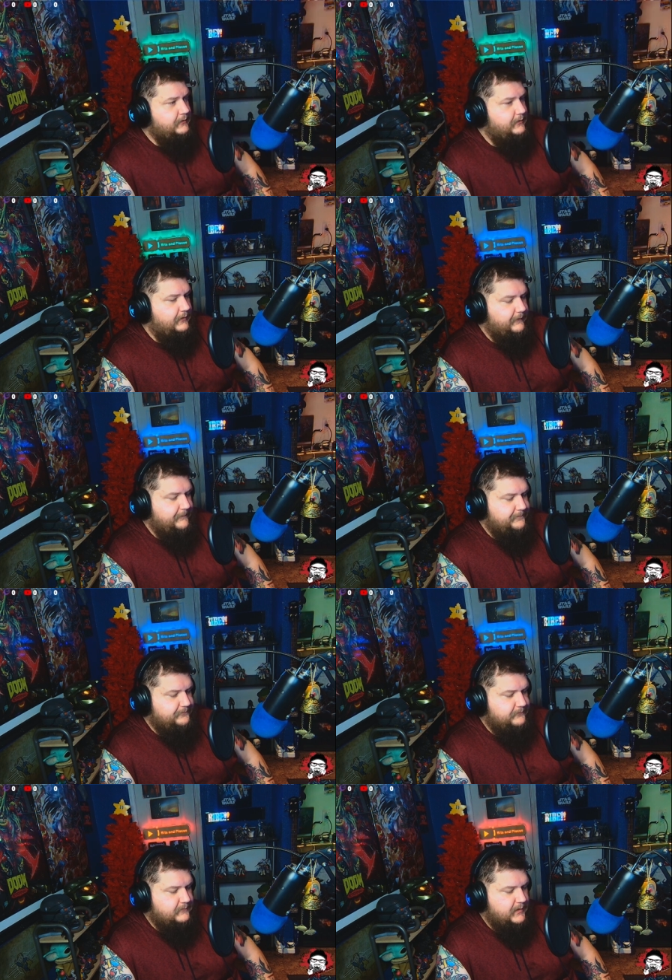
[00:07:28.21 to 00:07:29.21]
Um,
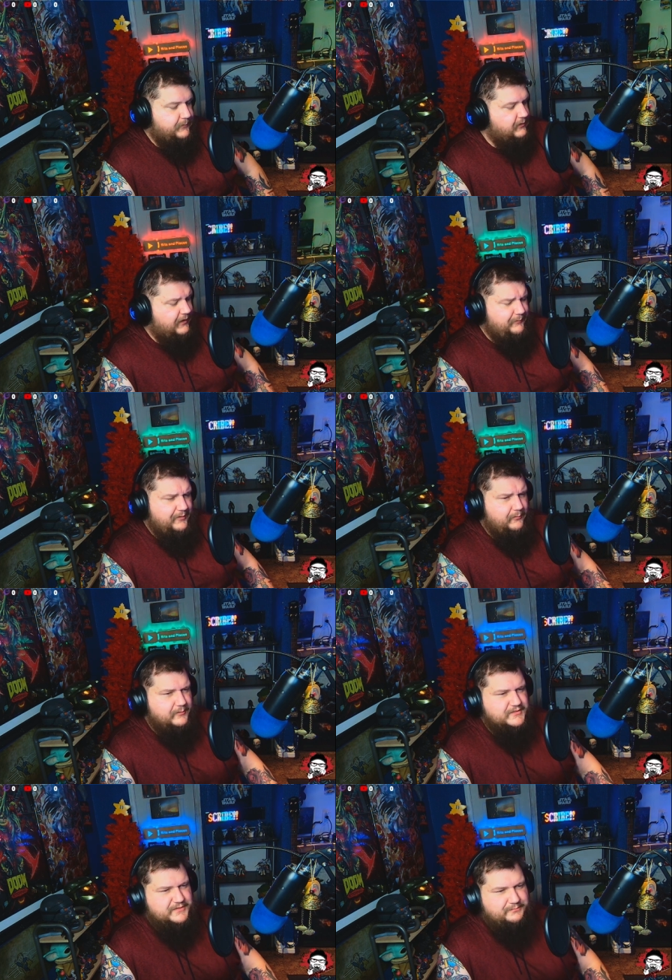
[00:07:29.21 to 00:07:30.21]
but a lot of people
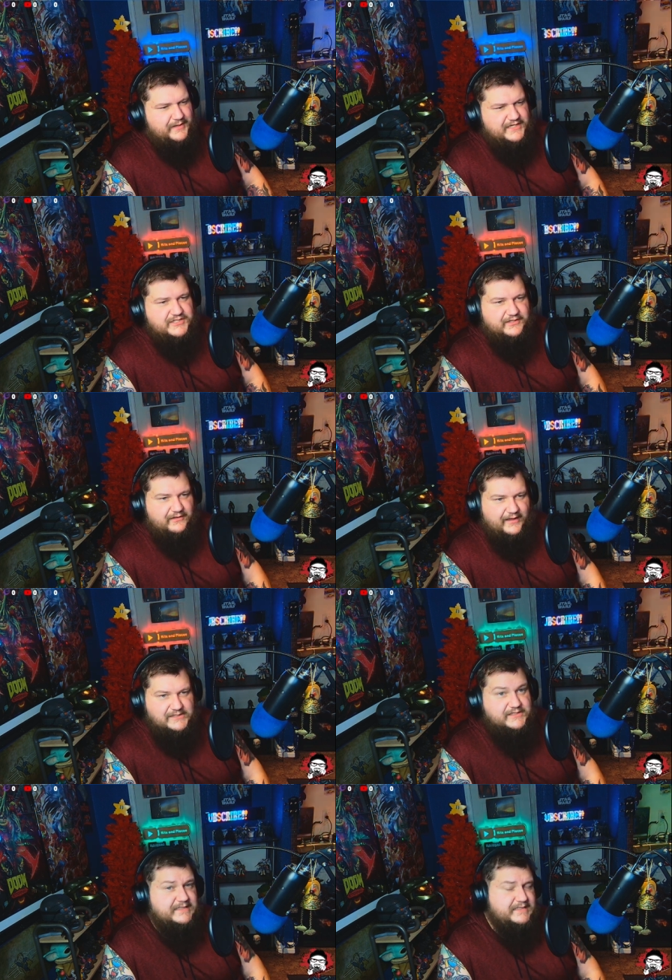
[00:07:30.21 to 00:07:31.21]
are just bitching, like
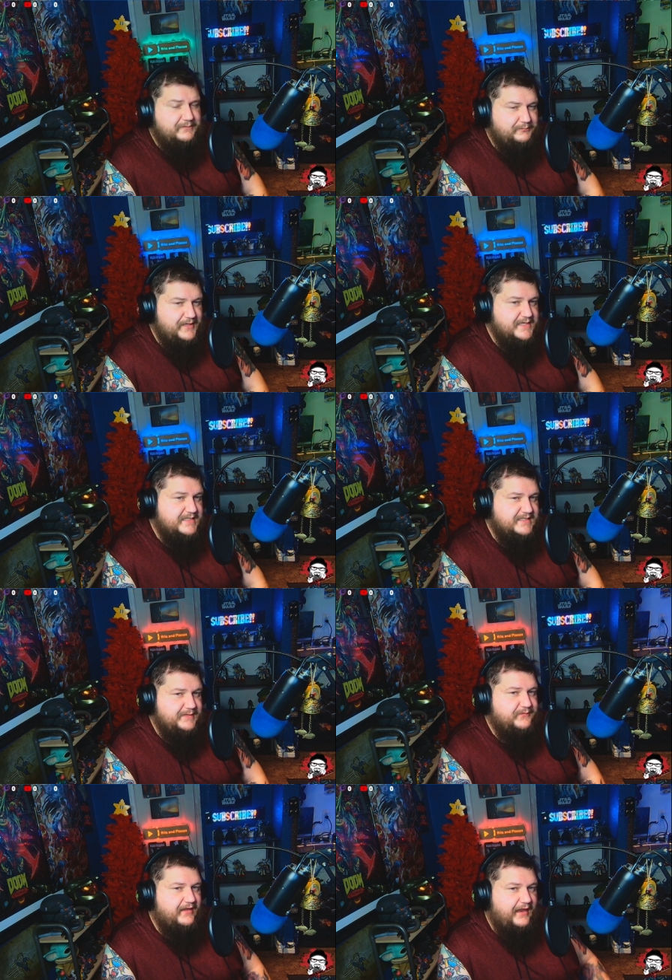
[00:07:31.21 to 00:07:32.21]
just the bitch. It
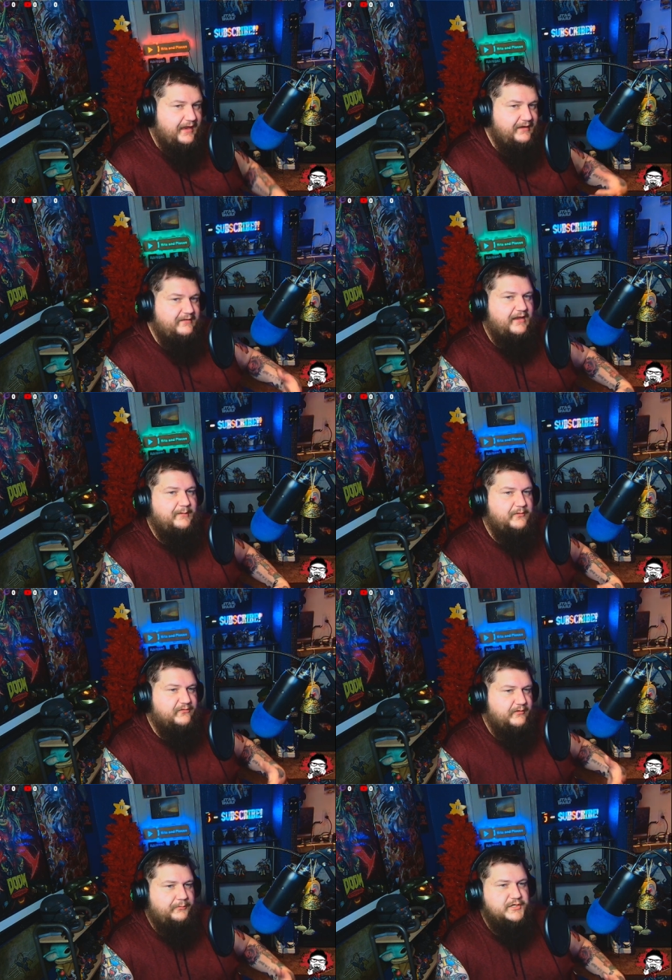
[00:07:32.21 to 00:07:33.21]
seems like anytime there's
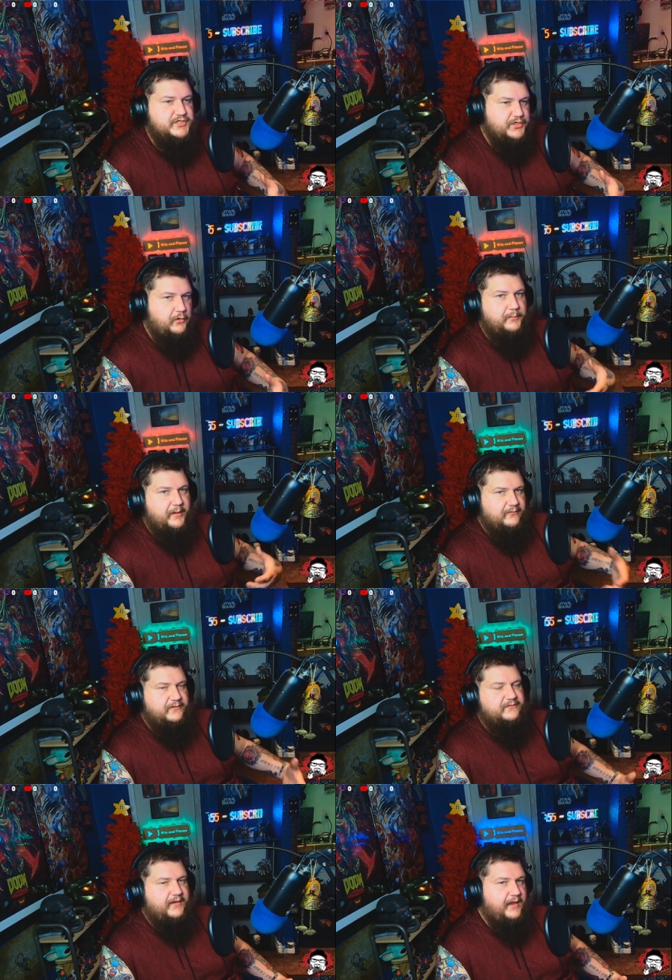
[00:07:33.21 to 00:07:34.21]
something shown about
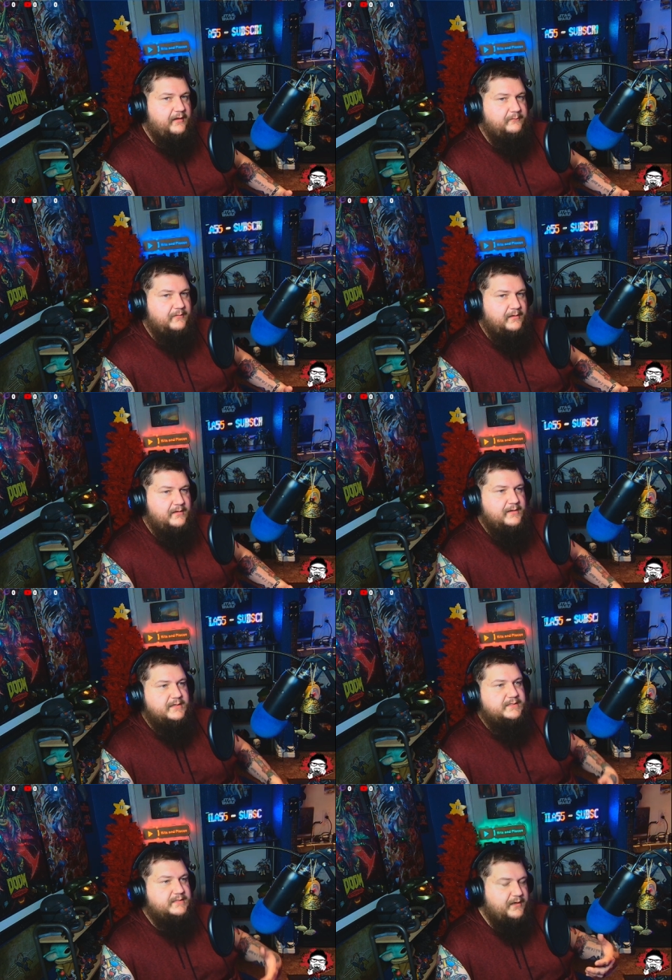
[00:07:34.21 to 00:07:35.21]
this game,
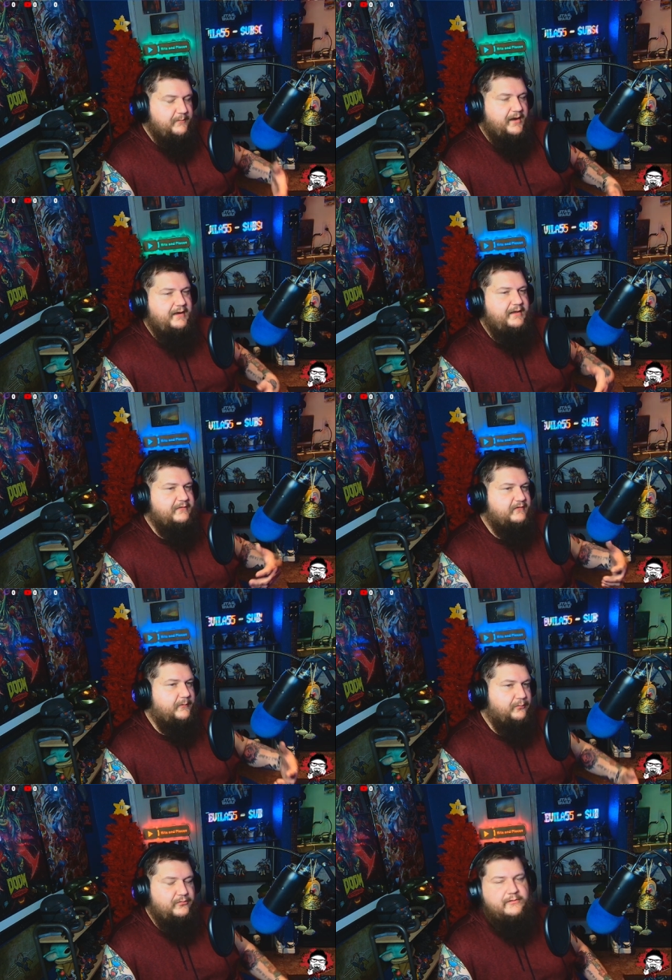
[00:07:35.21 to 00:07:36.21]
somebody gets
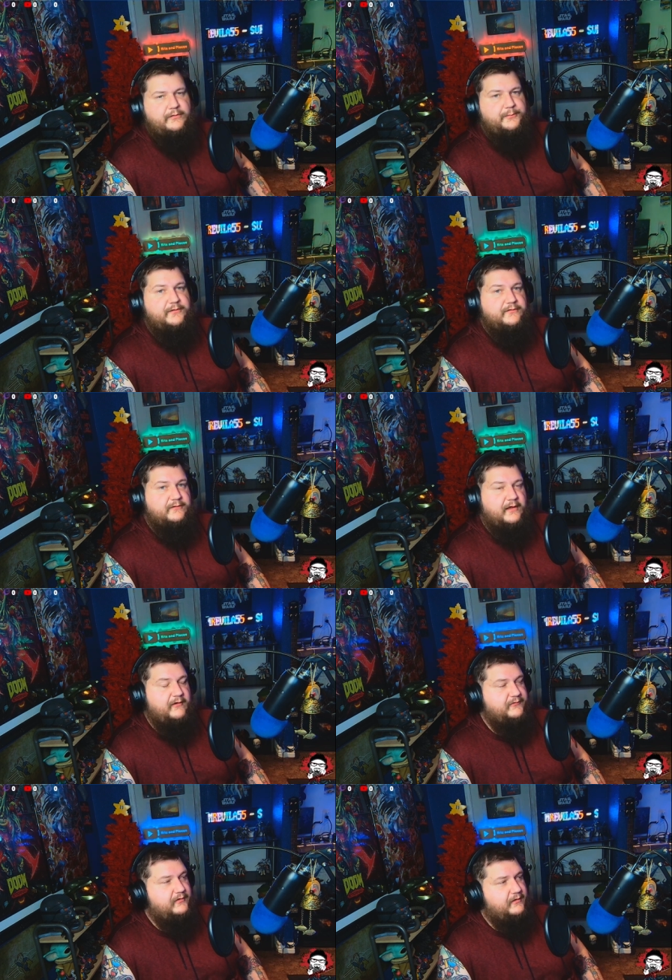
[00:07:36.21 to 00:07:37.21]
completely pissed
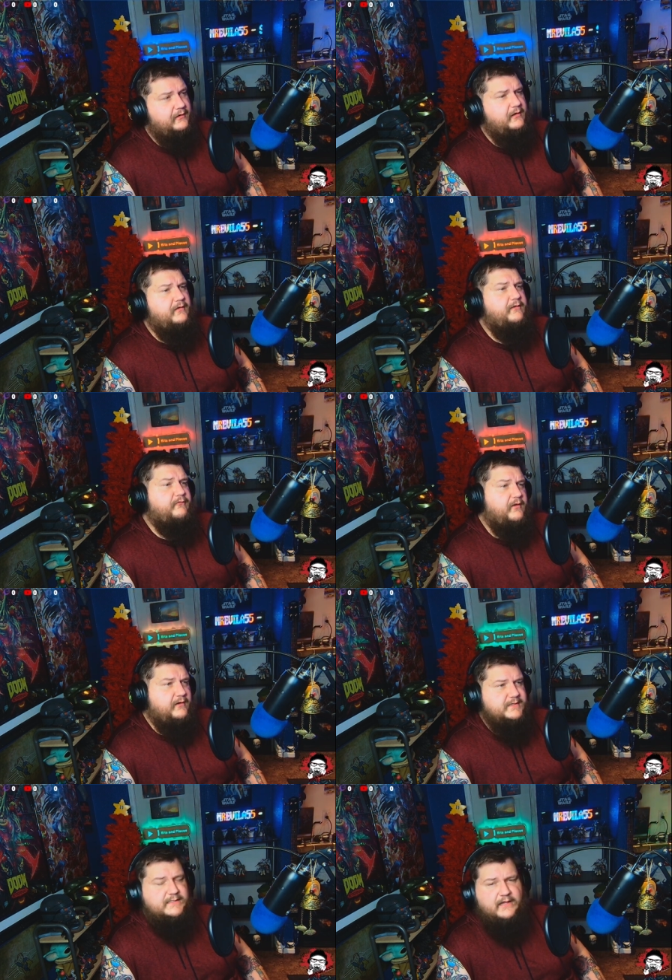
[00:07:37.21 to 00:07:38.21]
off. They're like, "Oh, this
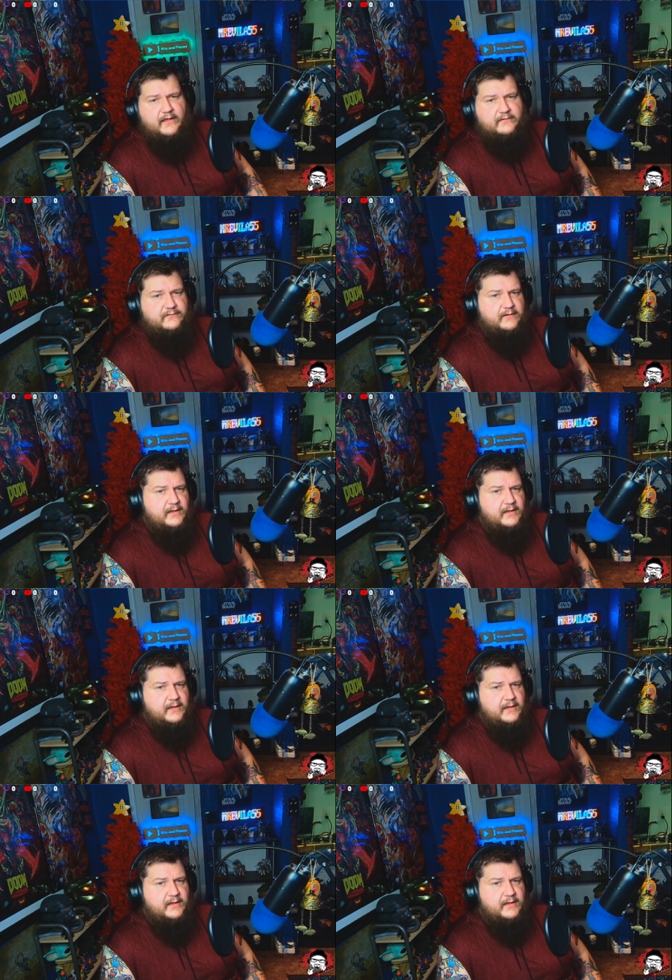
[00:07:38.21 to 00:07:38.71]
fucking sucks.